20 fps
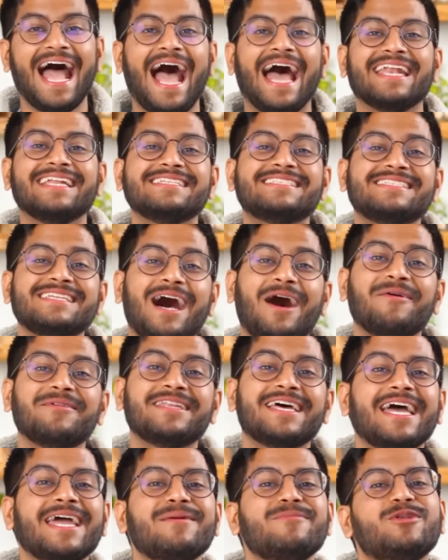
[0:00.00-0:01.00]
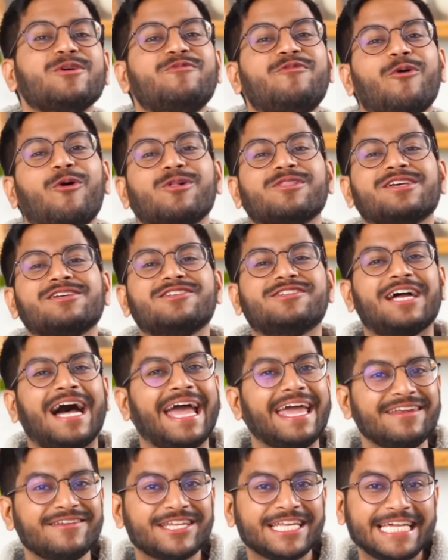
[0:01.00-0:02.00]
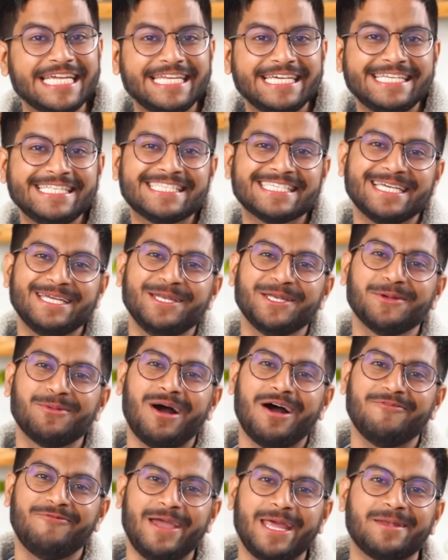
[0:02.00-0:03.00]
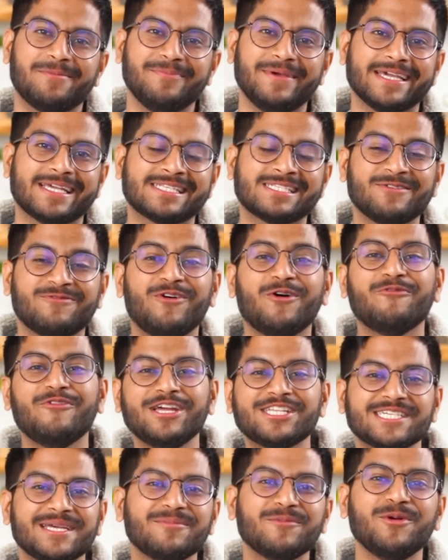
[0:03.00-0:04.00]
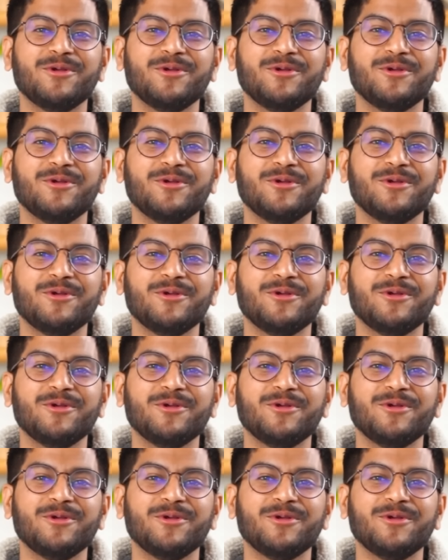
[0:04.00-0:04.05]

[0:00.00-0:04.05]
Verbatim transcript: And it's now time to fold the dry ingredients into our wet mix, for which I'm